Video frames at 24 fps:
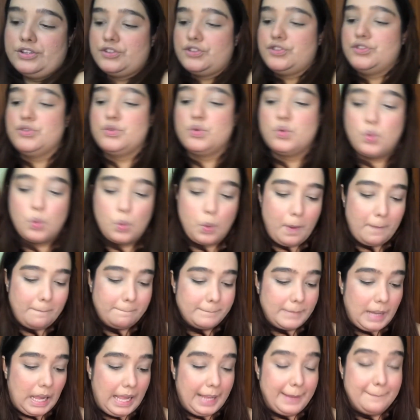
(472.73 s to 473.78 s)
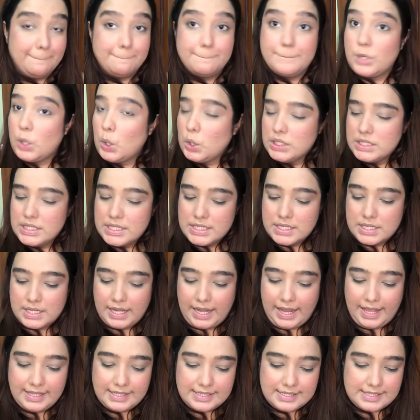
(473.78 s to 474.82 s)
to my bronzer
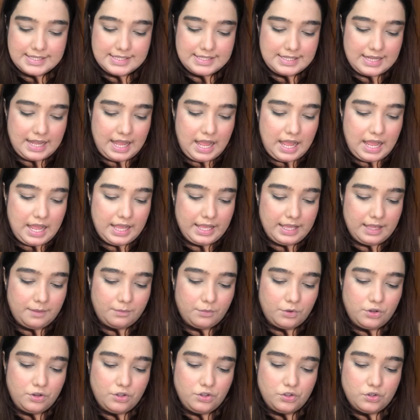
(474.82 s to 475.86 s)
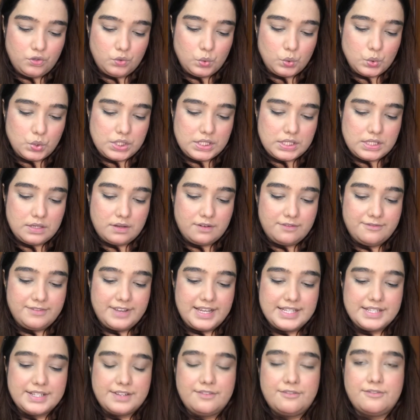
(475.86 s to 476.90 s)
next, I am going to use the
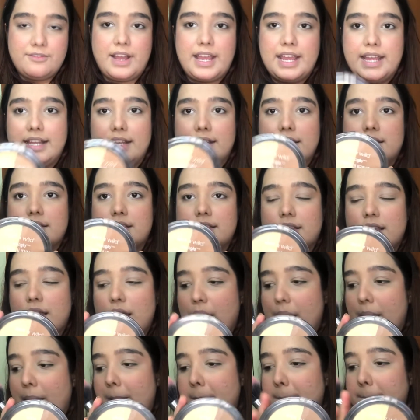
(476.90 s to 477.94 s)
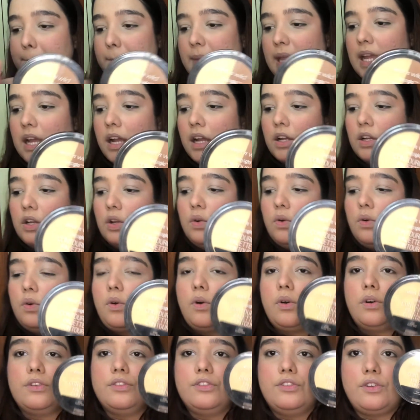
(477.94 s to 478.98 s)
Wet n Wild Mega Glow
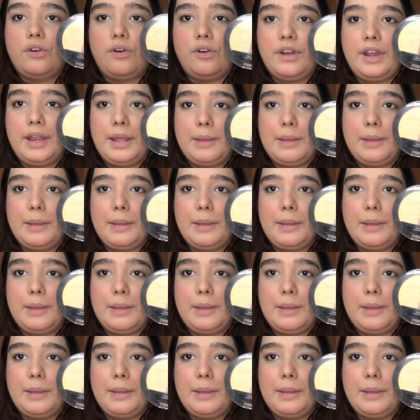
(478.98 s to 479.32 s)
Contouring